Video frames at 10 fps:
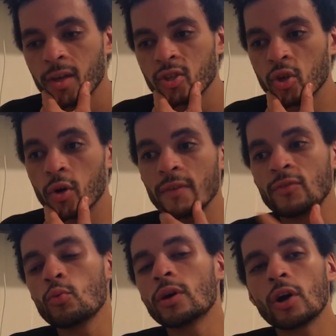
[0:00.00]
So
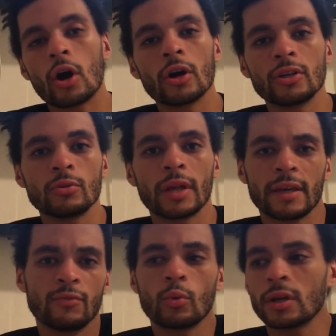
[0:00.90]
if you want to argue,
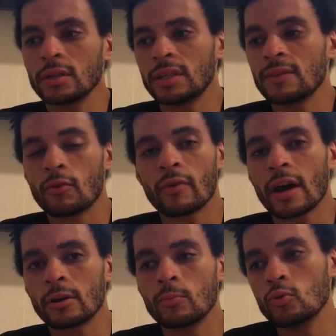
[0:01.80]
like if you want to give a
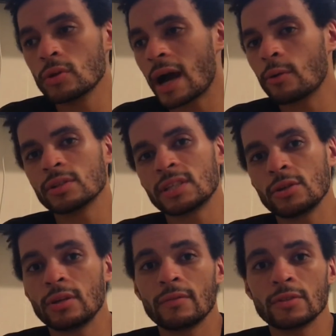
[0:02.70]
round to Mook, I would
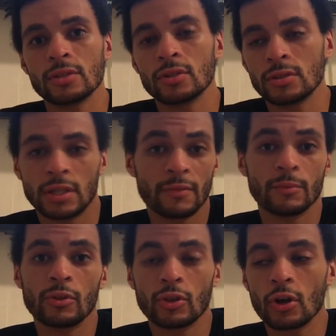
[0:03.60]
say give
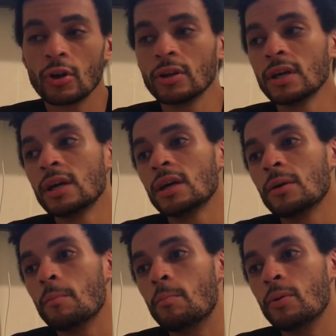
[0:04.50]
him the third.
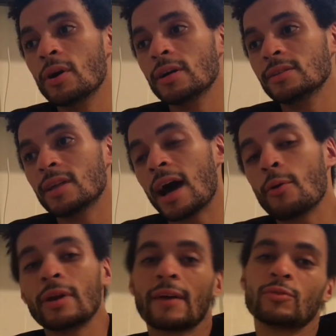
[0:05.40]
But I
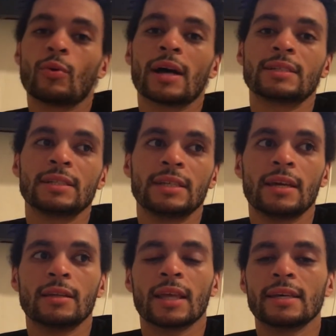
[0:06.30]
would have to watch it
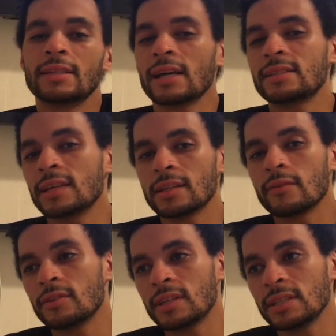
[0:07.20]
again and like dissect
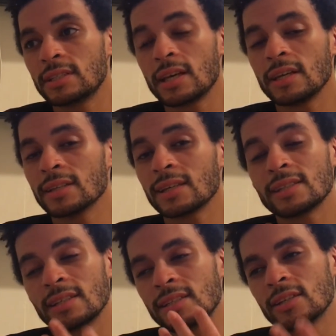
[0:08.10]
everything he said. Because like I
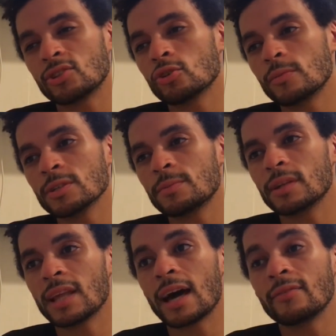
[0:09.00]
said, he said so much, but
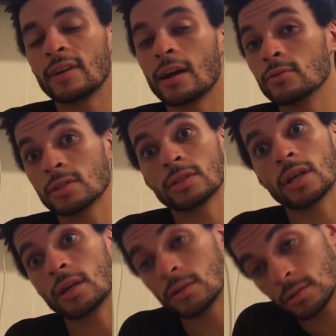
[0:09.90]
a lot of it I was just
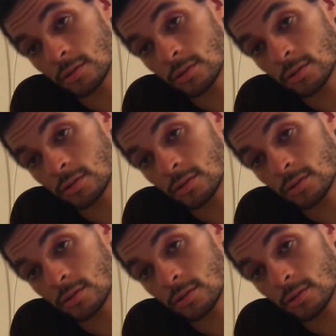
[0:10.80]
like,